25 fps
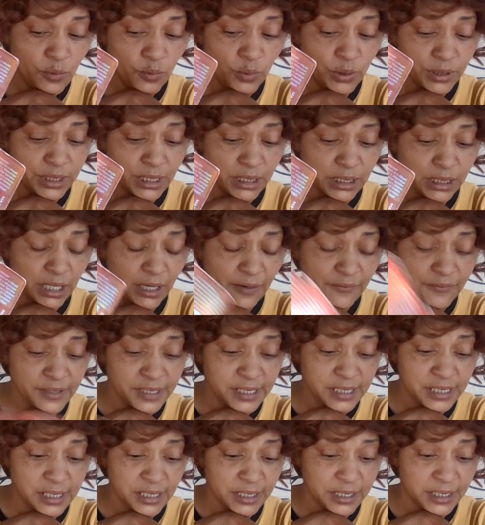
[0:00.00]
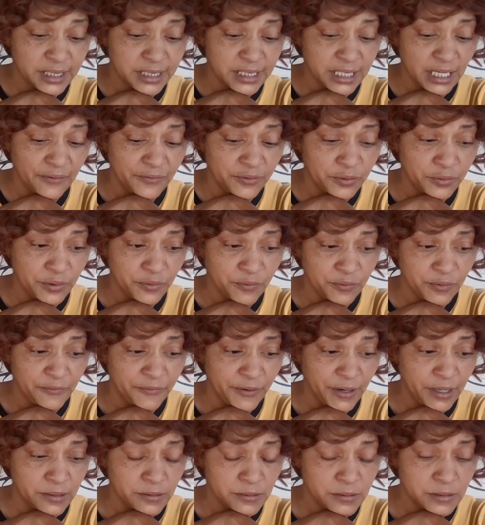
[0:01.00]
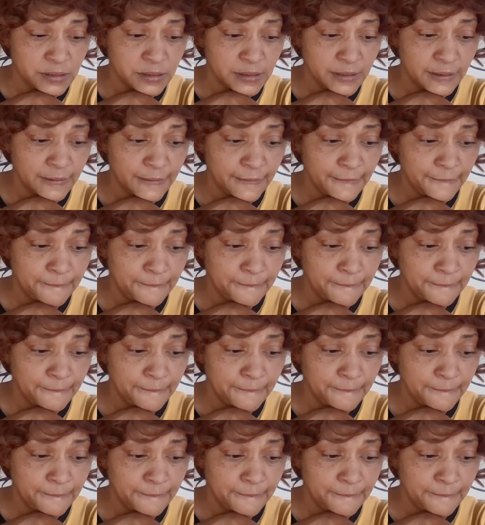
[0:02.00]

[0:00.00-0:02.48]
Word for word: with the lovers to the devil in reverse